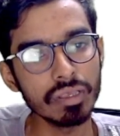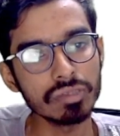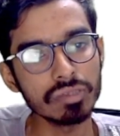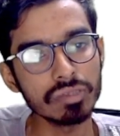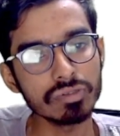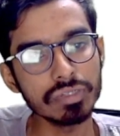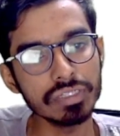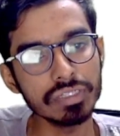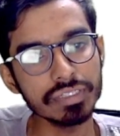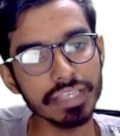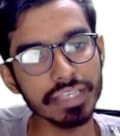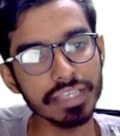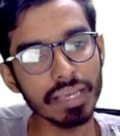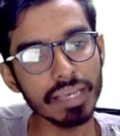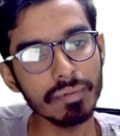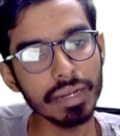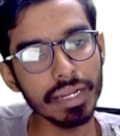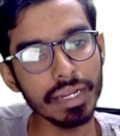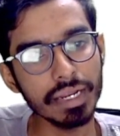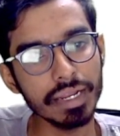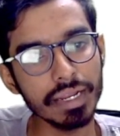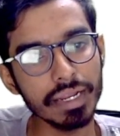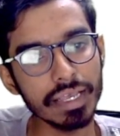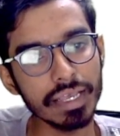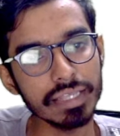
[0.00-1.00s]
This can be
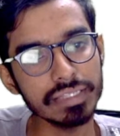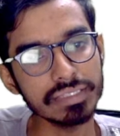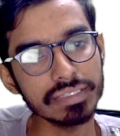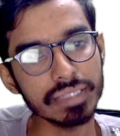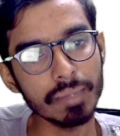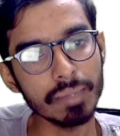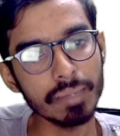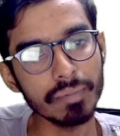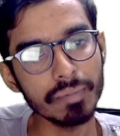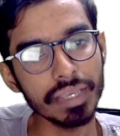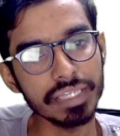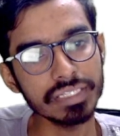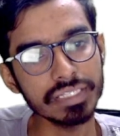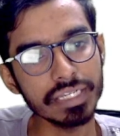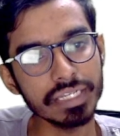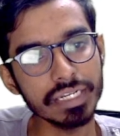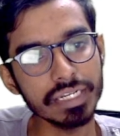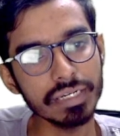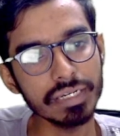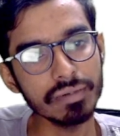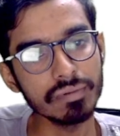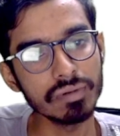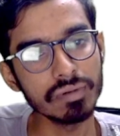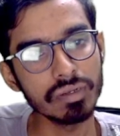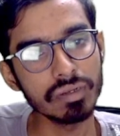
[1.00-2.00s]
done as
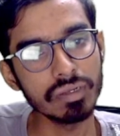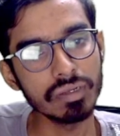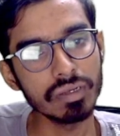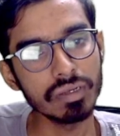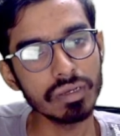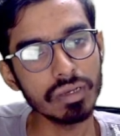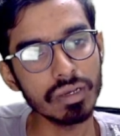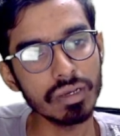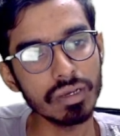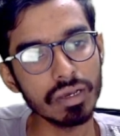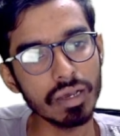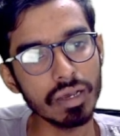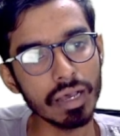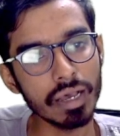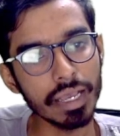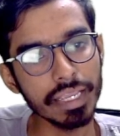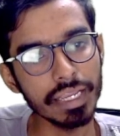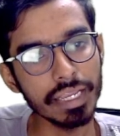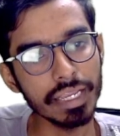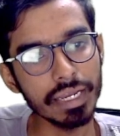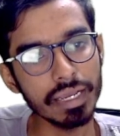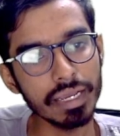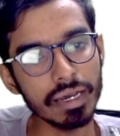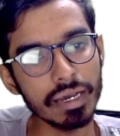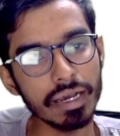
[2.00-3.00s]
summation
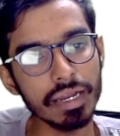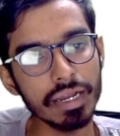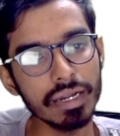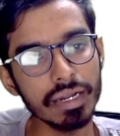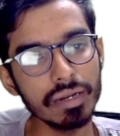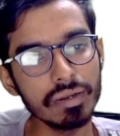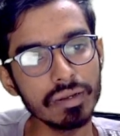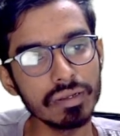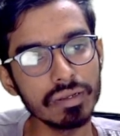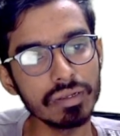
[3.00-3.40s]
I dot.